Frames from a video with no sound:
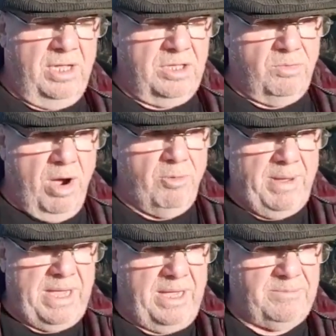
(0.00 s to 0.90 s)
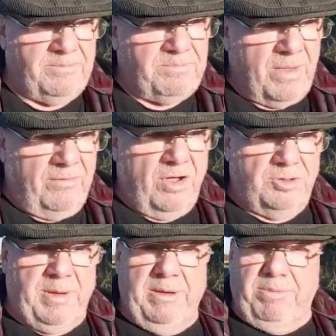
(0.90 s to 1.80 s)
and the well-being of
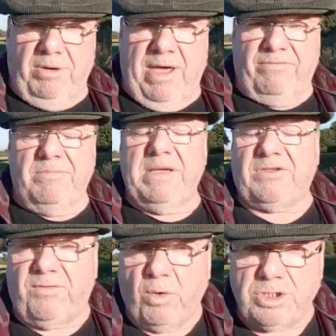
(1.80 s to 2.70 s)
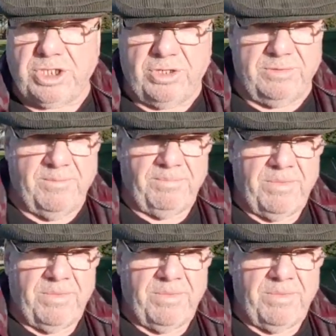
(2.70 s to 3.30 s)
those people who have the misfortune